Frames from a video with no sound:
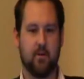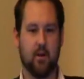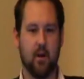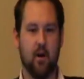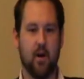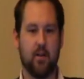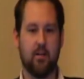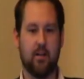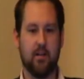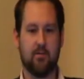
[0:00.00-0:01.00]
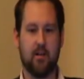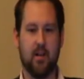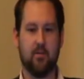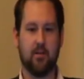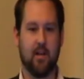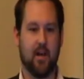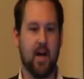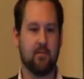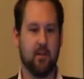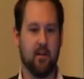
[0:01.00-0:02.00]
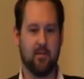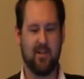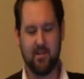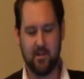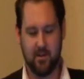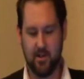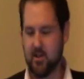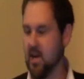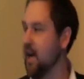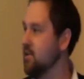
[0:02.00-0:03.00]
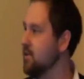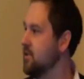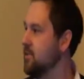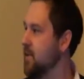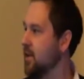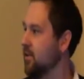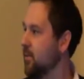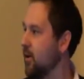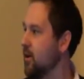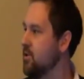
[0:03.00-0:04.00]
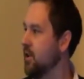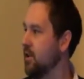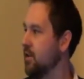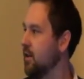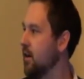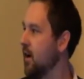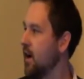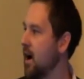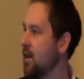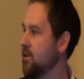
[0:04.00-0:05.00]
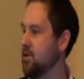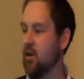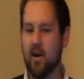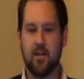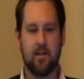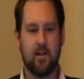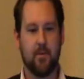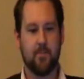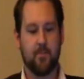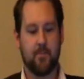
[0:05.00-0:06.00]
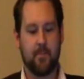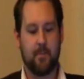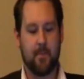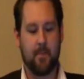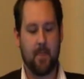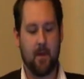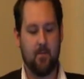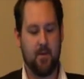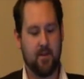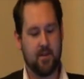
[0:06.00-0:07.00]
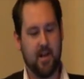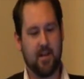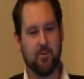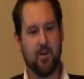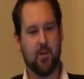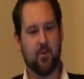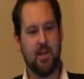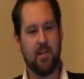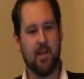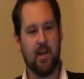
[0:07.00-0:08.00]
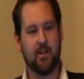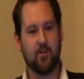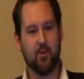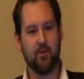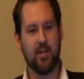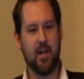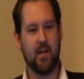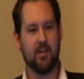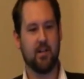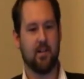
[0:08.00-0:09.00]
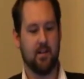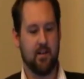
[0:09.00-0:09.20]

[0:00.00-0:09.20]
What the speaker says: decline in interest levels and engagement levels. And this changes depending on the project and the size. But it starts to increase again towards the end